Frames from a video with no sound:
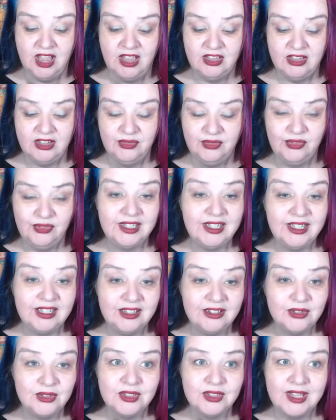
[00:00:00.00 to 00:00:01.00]
your
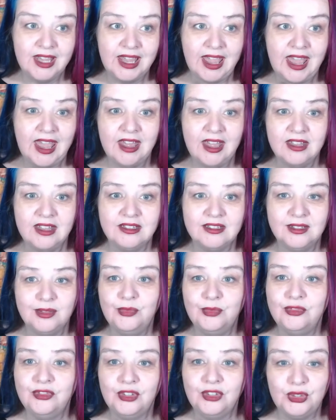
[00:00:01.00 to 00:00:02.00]
videos get
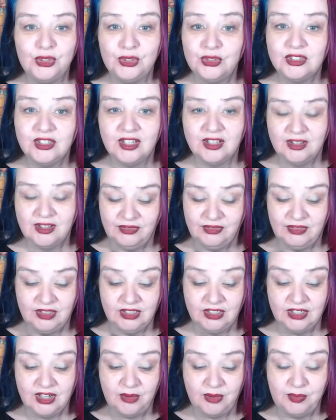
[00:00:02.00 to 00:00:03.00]
some views in the
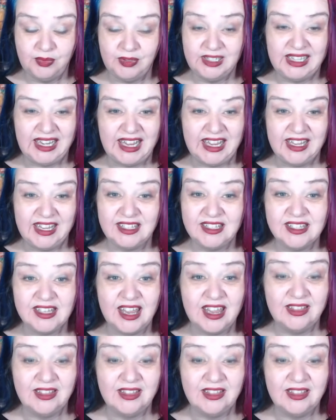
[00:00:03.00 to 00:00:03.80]
first couple of days